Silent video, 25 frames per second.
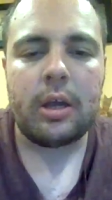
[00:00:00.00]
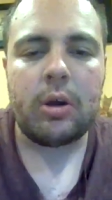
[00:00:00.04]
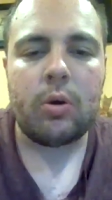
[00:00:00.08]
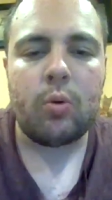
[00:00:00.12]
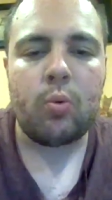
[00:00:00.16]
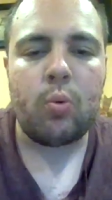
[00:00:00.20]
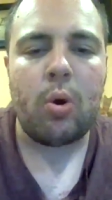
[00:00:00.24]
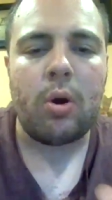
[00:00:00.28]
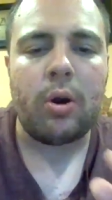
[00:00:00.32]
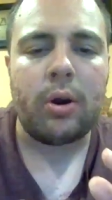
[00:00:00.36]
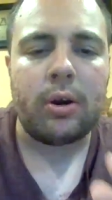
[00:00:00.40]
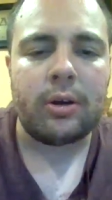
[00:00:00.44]

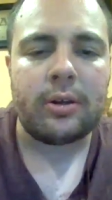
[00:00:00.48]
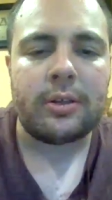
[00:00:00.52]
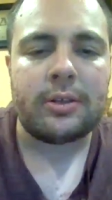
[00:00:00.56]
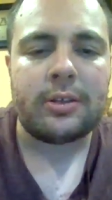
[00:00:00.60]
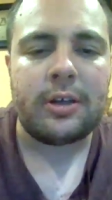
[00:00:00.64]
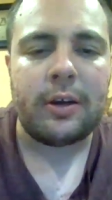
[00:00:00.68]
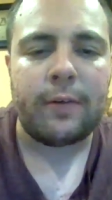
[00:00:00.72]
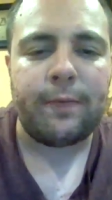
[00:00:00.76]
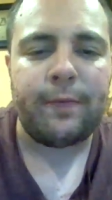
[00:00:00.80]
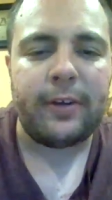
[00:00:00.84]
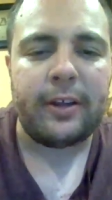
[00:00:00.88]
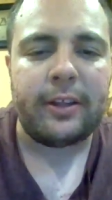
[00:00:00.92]
Water is
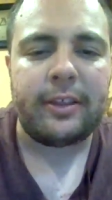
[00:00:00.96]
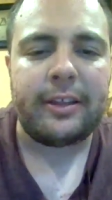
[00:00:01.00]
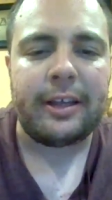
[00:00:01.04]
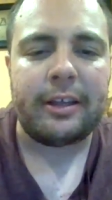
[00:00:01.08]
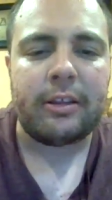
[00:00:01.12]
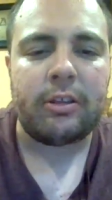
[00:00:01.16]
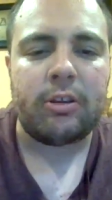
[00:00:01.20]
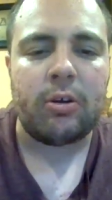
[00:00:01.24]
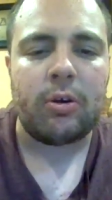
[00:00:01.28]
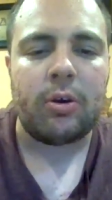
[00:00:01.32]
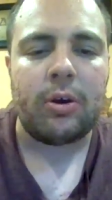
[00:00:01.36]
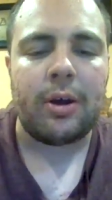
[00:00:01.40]
good for your
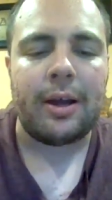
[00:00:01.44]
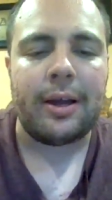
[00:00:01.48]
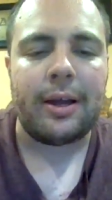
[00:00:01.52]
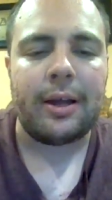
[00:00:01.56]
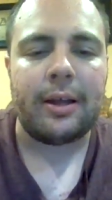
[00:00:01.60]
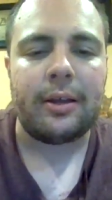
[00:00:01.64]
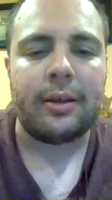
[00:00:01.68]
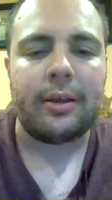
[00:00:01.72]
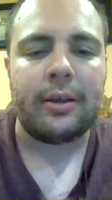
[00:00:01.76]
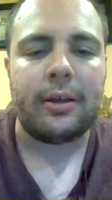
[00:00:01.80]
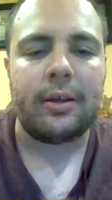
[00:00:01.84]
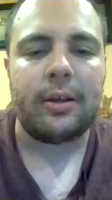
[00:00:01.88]
teeth too.
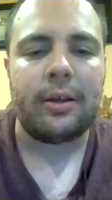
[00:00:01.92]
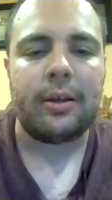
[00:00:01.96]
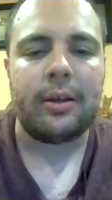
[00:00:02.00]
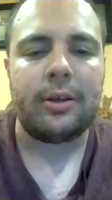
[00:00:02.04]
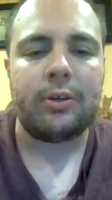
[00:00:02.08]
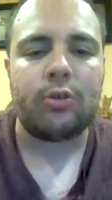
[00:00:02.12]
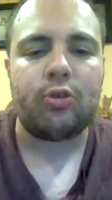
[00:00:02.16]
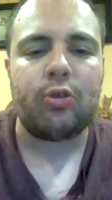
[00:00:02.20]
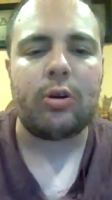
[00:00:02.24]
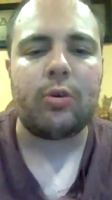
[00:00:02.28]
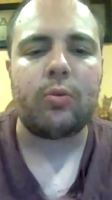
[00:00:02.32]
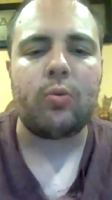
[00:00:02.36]
And
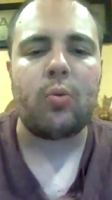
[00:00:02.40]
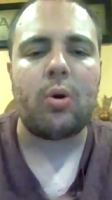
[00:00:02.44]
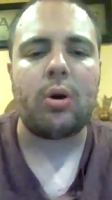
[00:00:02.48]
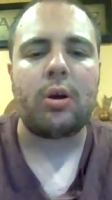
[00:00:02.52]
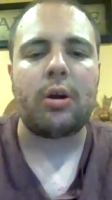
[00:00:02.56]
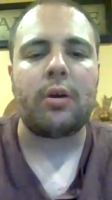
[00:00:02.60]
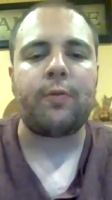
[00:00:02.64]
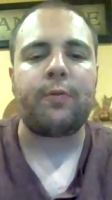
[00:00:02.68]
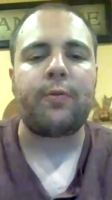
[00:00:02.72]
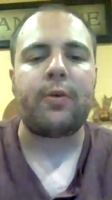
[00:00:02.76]
you drink water,